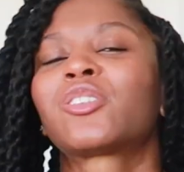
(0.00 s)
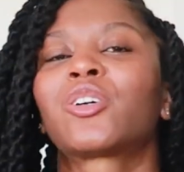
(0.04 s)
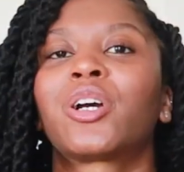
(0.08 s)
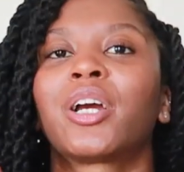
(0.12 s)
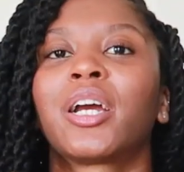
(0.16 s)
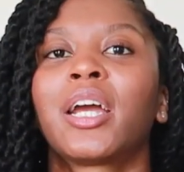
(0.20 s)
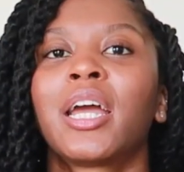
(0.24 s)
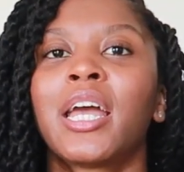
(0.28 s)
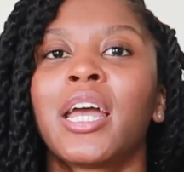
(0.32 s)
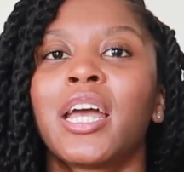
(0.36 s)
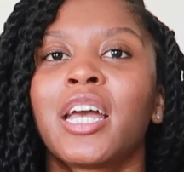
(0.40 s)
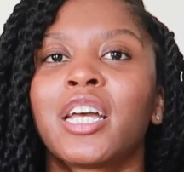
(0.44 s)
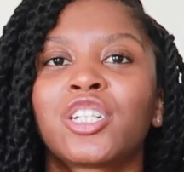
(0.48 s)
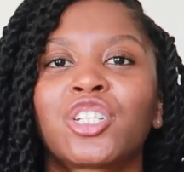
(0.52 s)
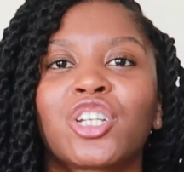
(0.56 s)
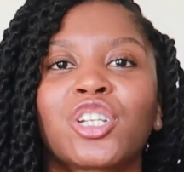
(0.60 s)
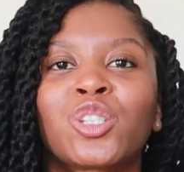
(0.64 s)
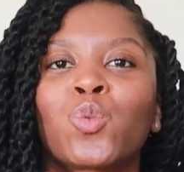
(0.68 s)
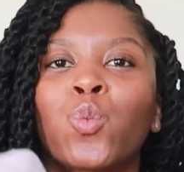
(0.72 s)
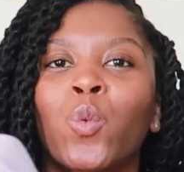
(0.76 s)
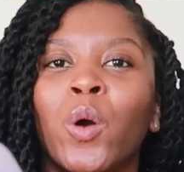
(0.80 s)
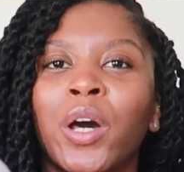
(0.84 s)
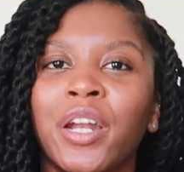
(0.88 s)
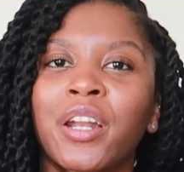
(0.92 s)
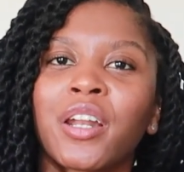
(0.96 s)
or
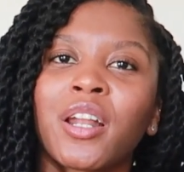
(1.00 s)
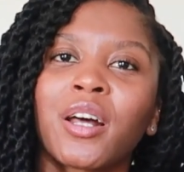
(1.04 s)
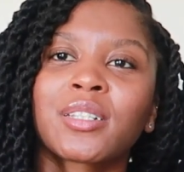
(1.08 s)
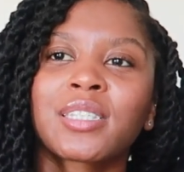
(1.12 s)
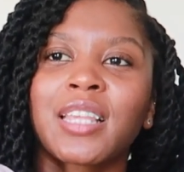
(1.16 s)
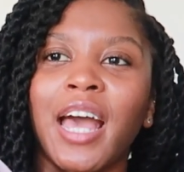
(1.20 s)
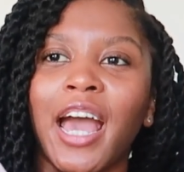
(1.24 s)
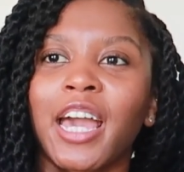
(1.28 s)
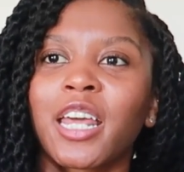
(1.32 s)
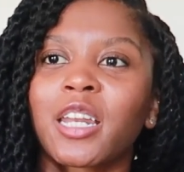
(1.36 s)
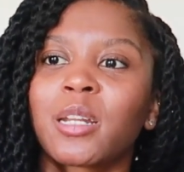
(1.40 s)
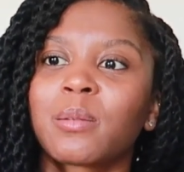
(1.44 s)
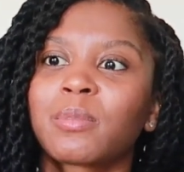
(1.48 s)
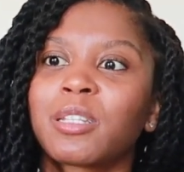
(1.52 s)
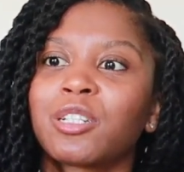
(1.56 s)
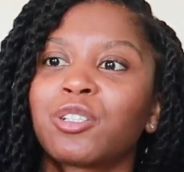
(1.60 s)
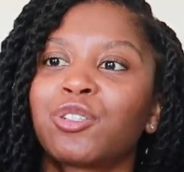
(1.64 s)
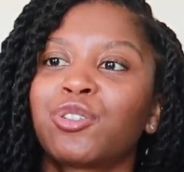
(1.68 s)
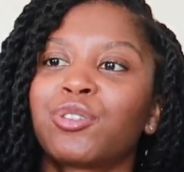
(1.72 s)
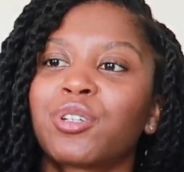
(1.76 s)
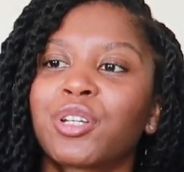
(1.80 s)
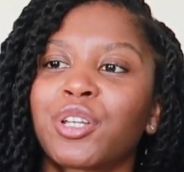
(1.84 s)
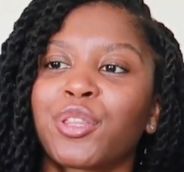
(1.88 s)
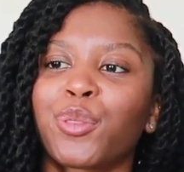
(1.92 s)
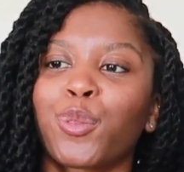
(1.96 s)
just one of those items that
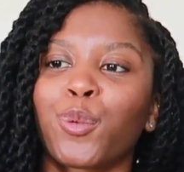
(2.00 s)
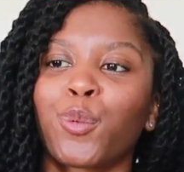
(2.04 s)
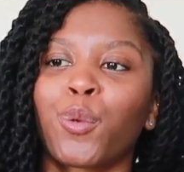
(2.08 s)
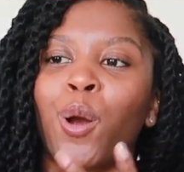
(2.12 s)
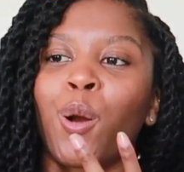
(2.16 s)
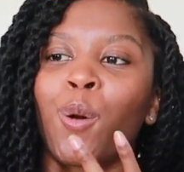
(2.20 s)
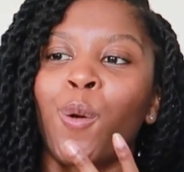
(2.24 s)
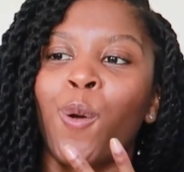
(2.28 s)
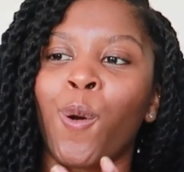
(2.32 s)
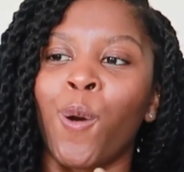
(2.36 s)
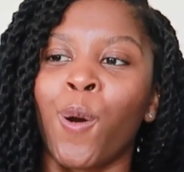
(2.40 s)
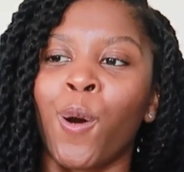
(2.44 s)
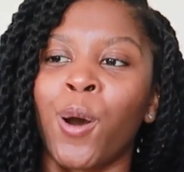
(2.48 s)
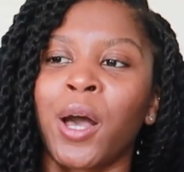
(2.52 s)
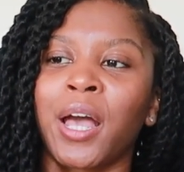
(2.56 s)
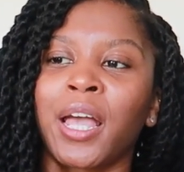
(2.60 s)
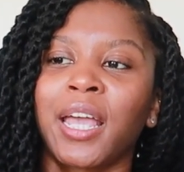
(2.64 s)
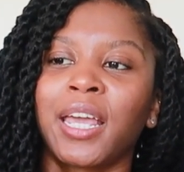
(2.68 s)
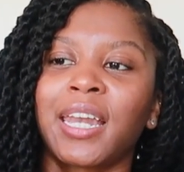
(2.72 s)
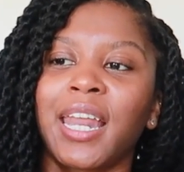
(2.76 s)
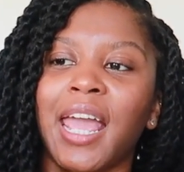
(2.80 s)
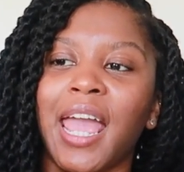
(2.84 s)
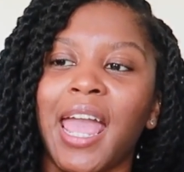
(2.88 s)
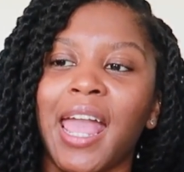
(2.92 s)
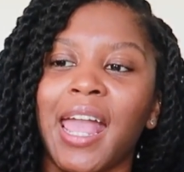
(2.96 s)
you can throw
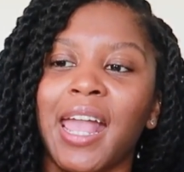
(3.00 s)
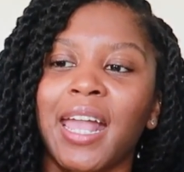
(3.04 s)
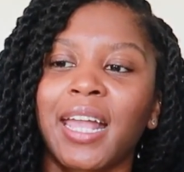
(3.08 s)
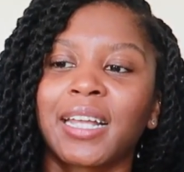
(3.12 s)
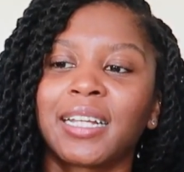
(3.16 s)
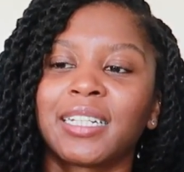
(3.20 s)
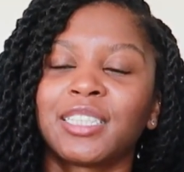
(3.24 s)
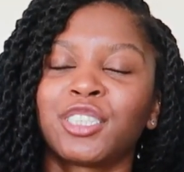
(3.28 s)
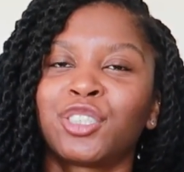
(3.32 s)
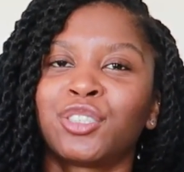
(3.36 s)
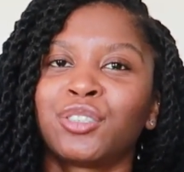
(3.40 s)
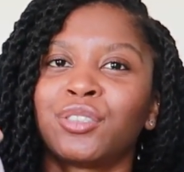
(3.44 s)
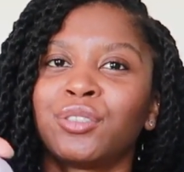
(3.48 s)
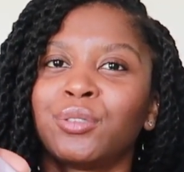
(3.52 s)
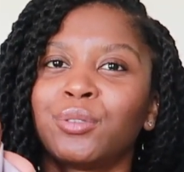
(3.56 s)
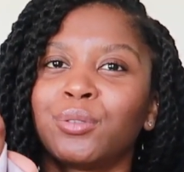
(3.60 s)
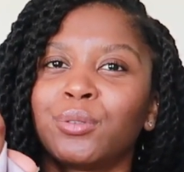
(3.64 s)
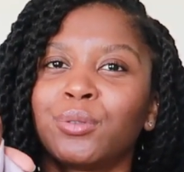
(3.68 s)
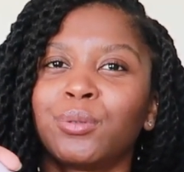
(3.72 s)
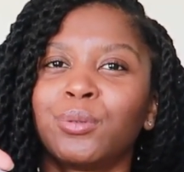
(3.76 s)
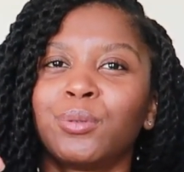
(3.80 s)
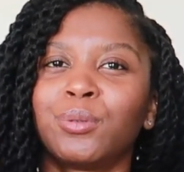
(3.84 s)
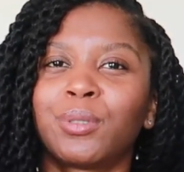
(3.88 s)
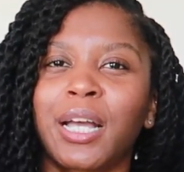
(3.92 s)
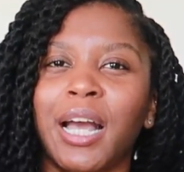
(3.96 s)
on and
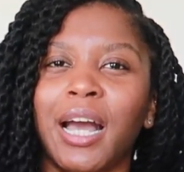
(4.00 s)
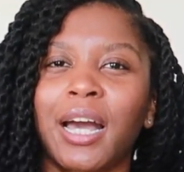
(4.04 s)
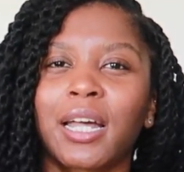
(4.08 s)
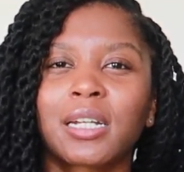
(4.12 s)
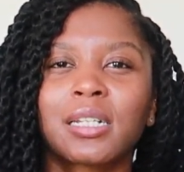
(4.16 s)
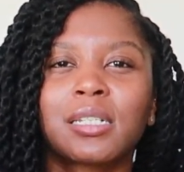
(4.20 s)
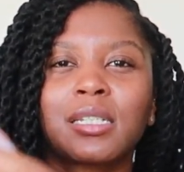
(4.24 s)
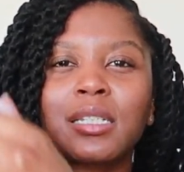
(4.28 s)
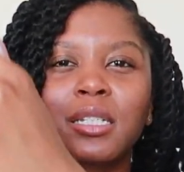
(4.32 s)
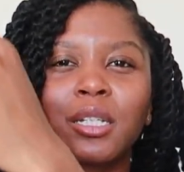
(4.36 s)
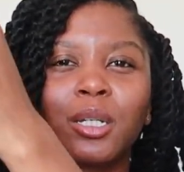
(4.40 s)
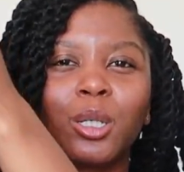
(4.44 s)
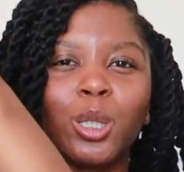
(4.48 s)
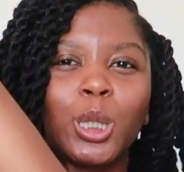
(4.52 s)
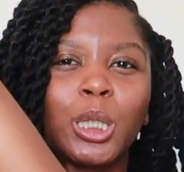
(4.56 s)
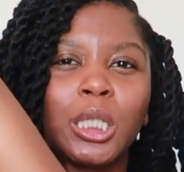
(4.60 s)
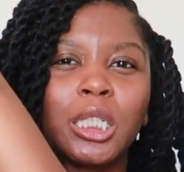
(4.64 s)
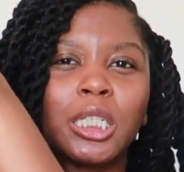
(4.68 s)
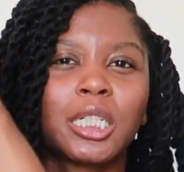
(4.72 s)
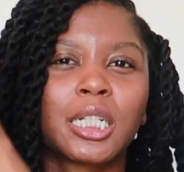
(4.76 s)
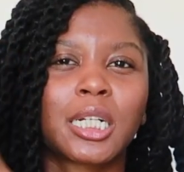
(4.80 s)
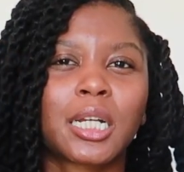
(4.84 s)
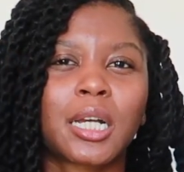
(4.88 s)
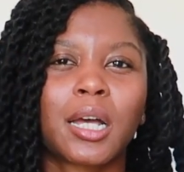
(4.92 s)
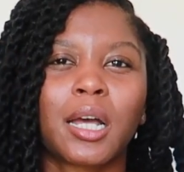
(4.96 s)
you kind of still
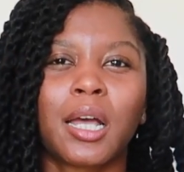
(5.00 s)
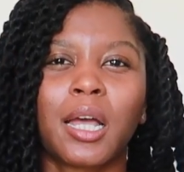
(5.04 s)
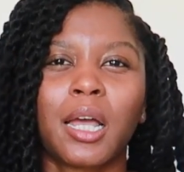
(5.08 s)
look